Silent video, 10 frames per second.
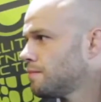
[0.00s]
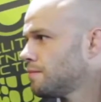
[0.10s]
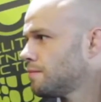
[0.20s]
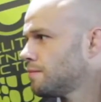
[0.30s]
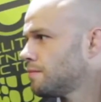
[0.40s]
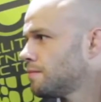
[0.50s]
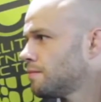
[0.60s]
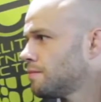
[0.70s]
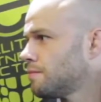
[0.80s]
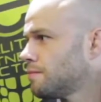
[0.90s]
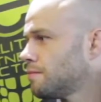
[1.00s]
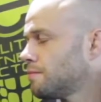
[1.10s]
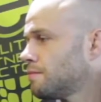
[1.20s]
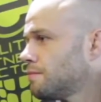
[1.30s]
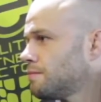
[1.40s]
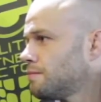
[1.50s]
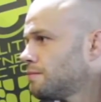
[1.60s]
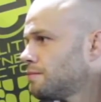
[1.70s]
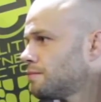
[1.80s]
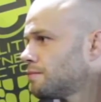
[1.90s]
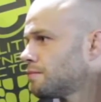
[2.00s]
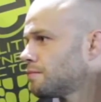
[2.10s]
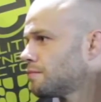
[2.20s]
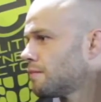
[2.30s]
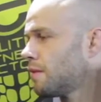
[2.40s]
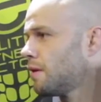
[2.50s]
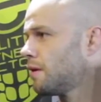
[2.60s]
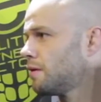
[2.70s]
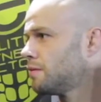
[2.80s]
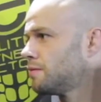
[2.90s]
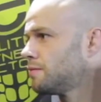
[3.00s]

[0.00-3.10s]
This person isn't speaking.